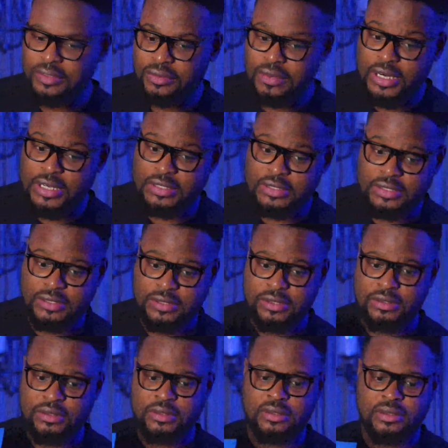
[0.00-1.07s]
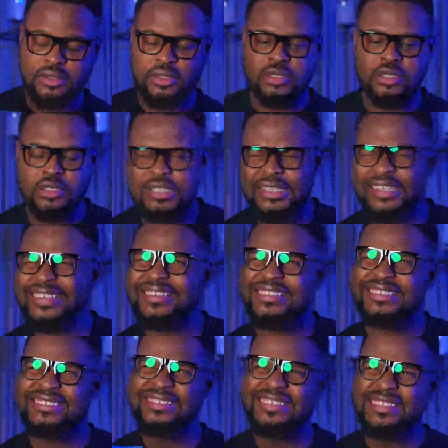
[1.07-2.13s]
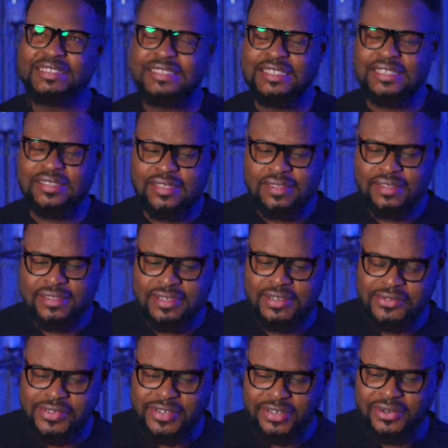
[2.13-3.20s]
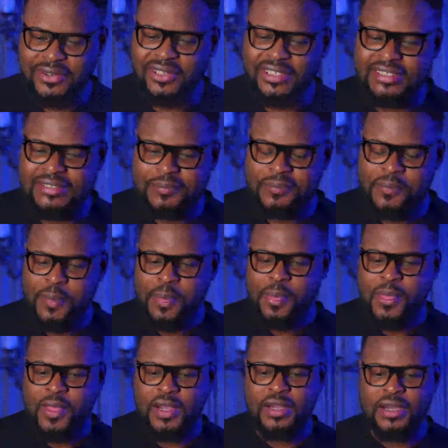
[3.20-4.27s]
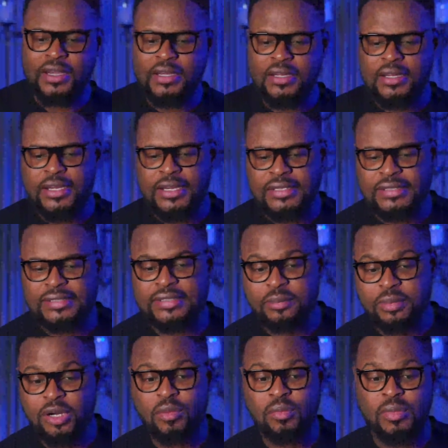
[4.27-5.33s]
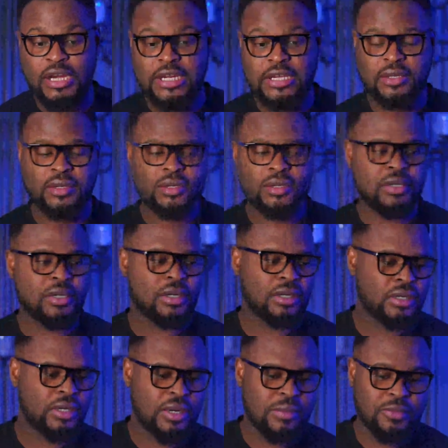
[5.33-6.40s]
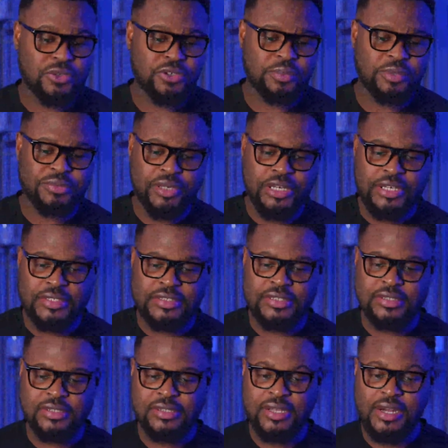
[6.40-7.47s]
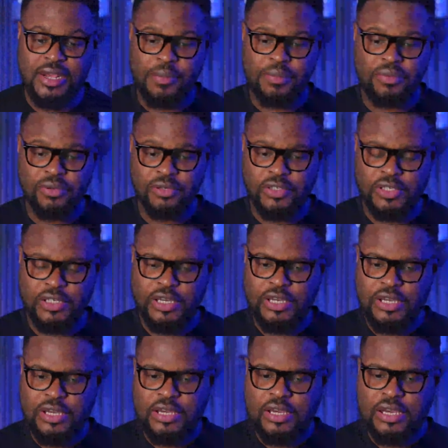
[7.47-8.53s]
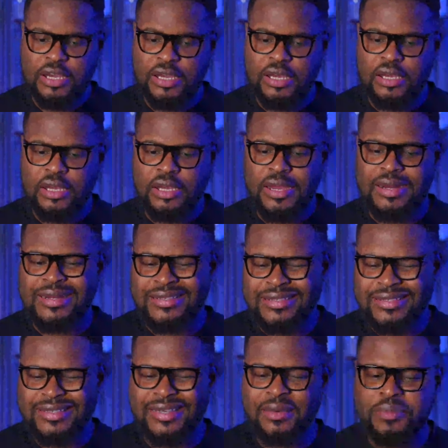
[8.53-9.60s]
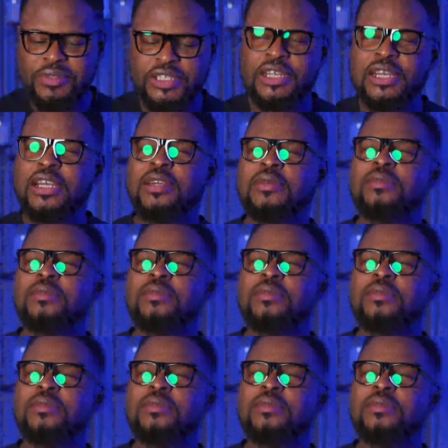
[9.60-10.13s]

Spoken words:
great read. I think that's how they call it, and it is about money. And I'm going to be releasing 3 books at the same